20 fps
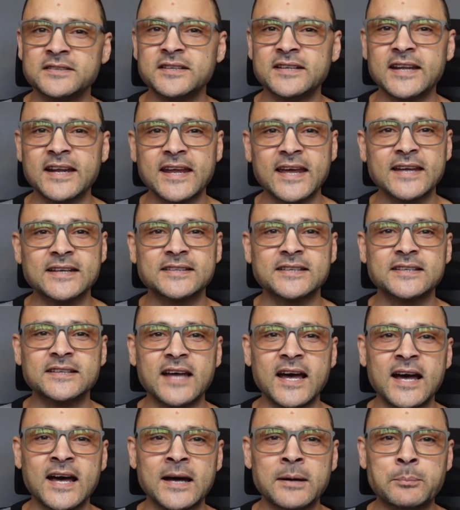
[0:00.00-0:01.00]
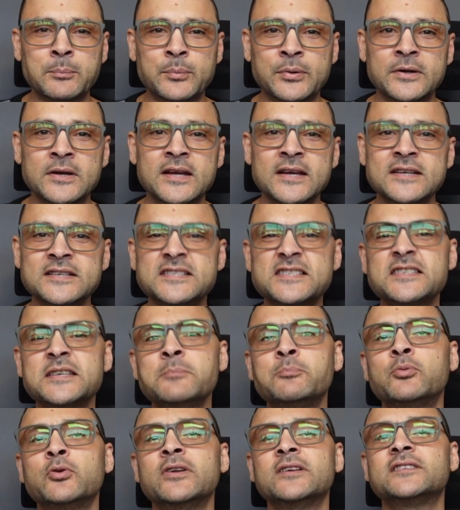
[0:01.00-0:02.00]
dedicated app,
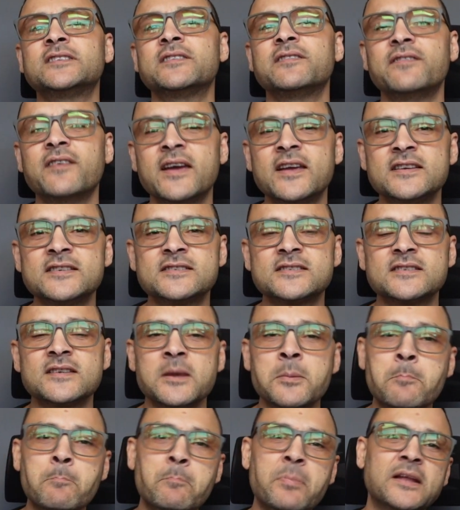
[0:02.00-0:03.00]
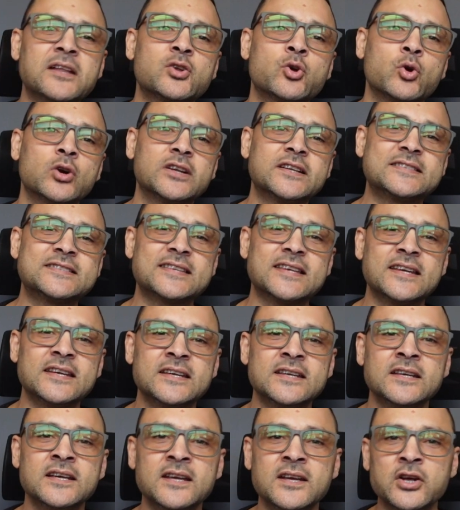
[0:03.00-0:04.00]
simple interface, build
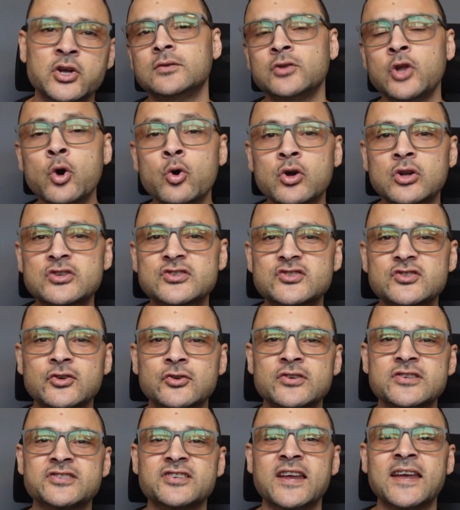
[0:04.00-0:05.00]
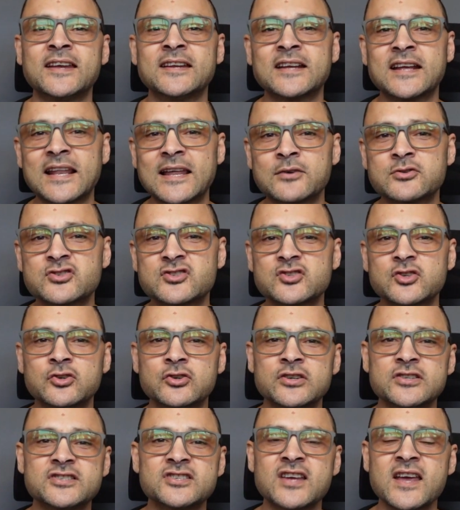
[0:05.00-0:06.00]
quality, local storage and cloud
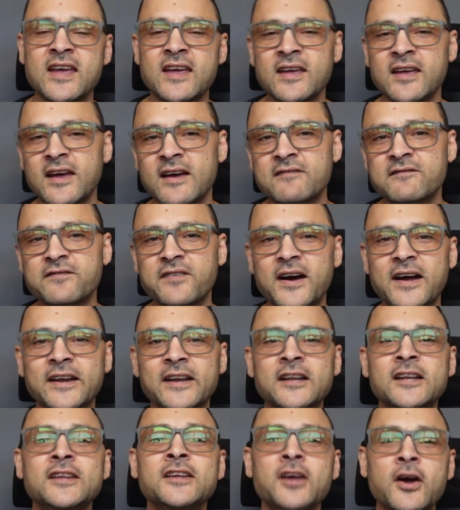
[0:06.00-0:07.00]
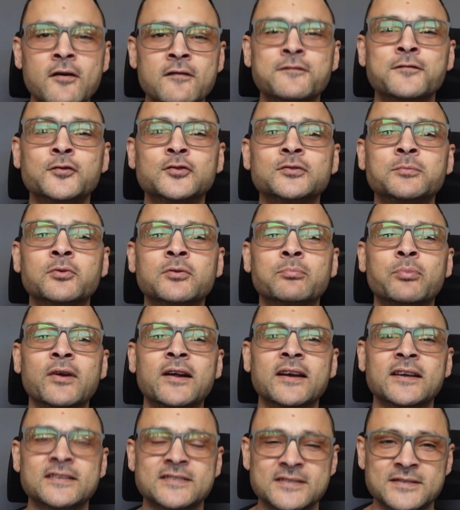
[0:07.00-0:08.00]
storage, and finally affordable
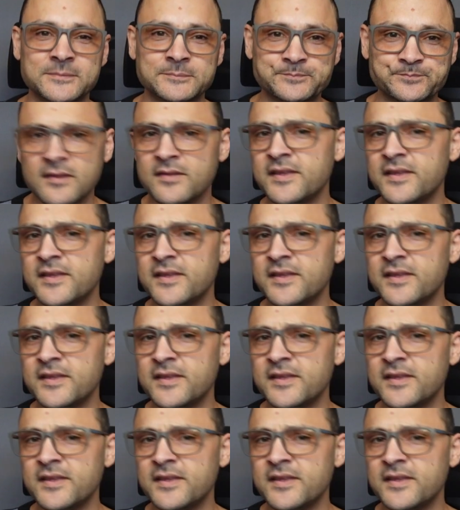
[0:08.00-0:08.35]
price.